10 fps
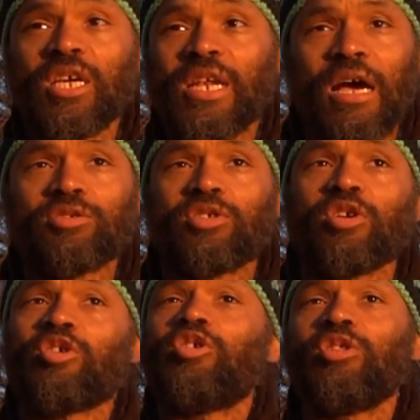he announced
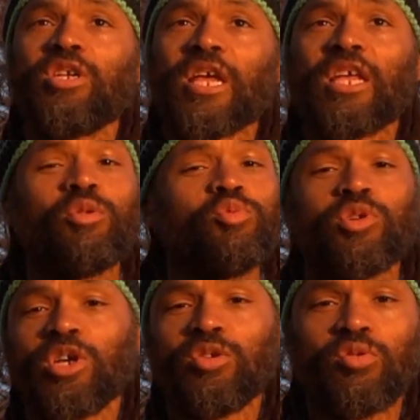it early that he was
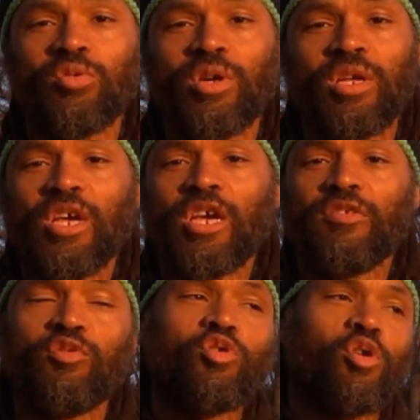going to do it,
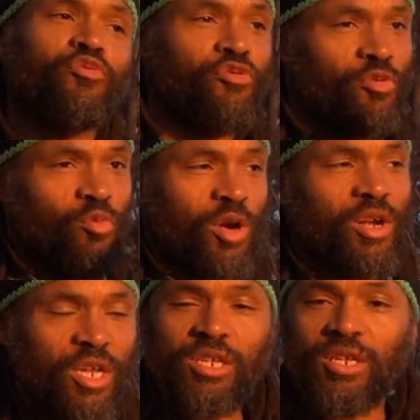You go from
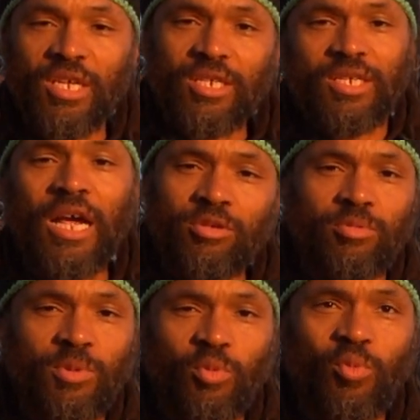where his
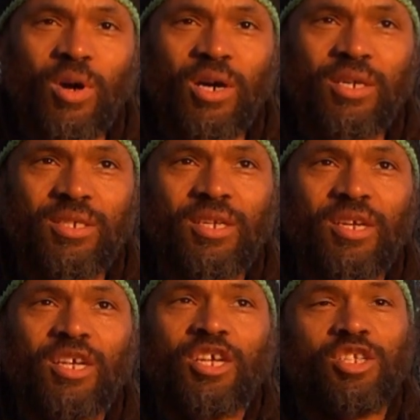announcement was
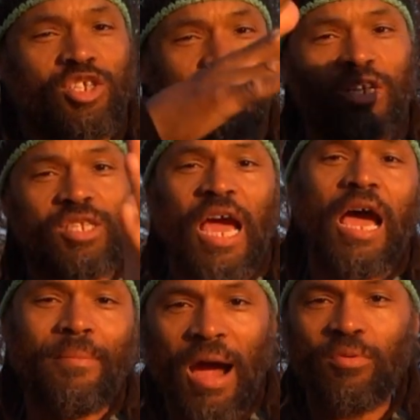to the
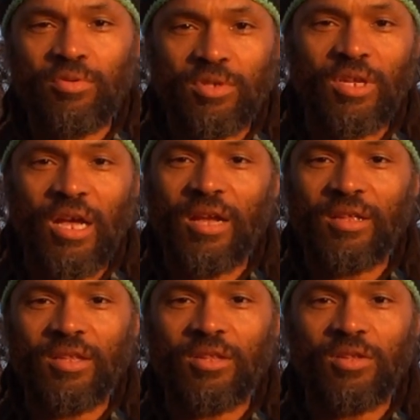time I was
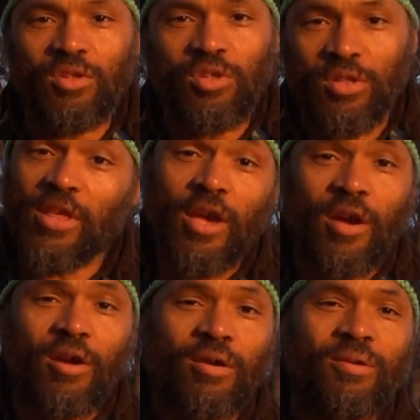
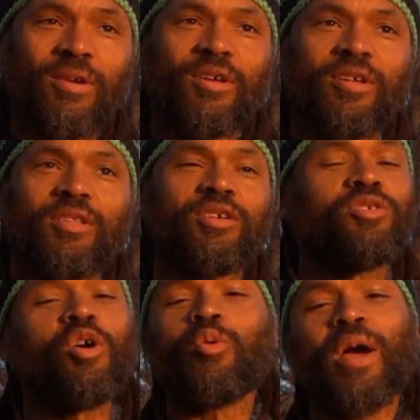there. There's
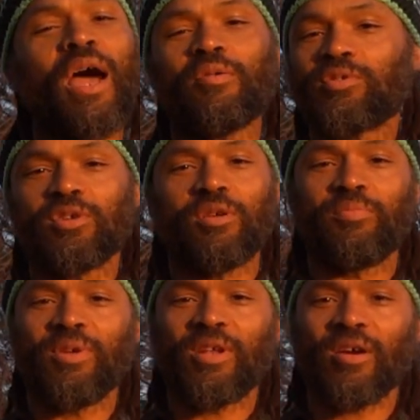no way I was going to
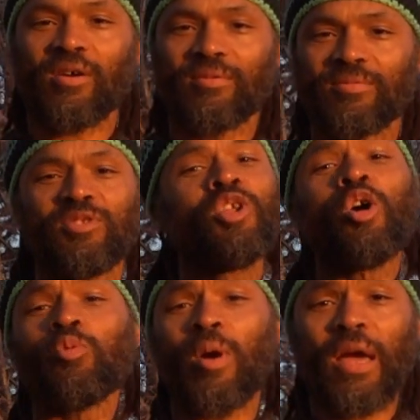be there.
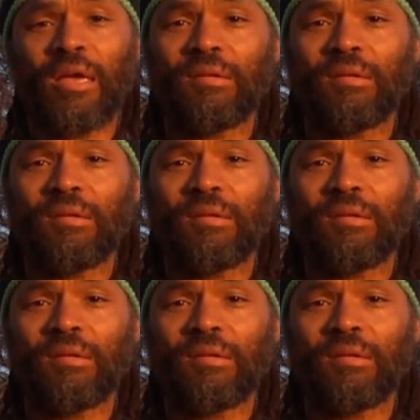No way.